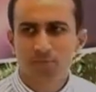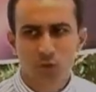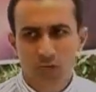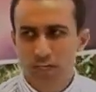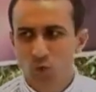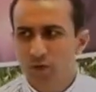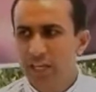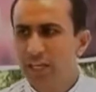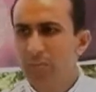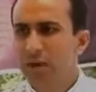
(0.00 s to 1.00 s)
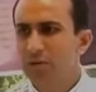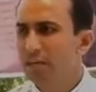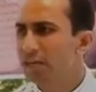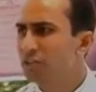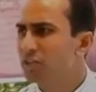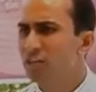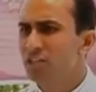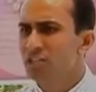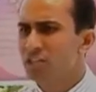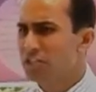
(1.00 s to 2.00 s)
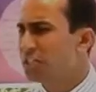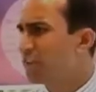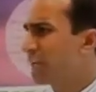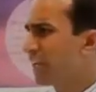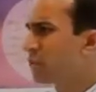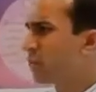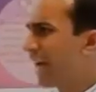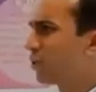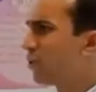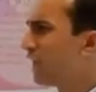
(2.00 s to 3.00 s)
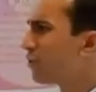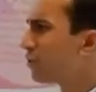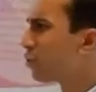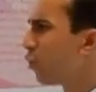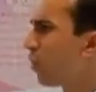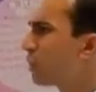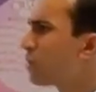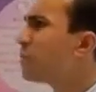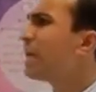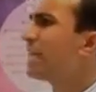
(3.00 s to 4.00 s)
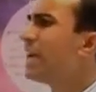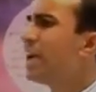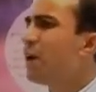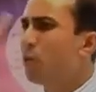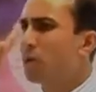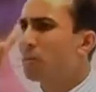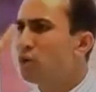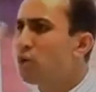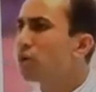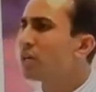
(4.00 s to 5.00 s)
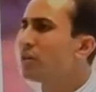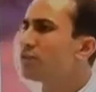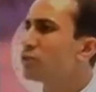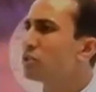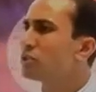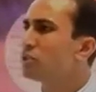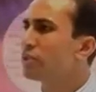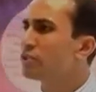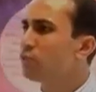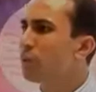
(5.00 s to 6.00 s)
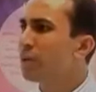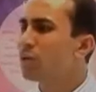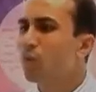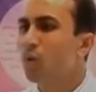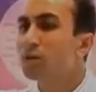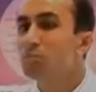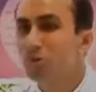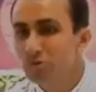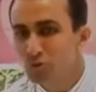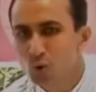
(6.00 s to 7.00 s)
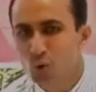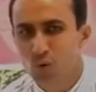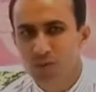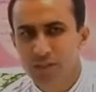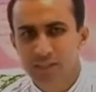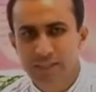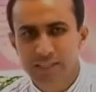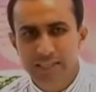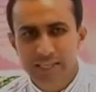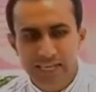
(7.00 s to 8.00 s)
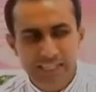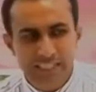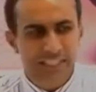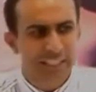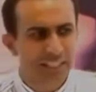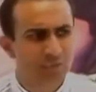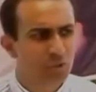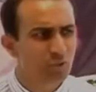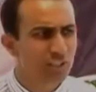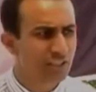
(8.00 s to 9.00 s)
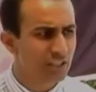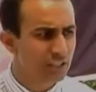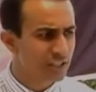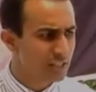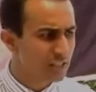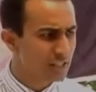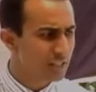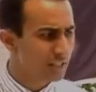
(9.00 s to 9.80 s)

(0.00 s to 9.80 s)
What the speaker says: Lord, I don't care about any other certificate or accolade or reward or money. What I'm looking forward to is winning one more soul and leading them to Jesus.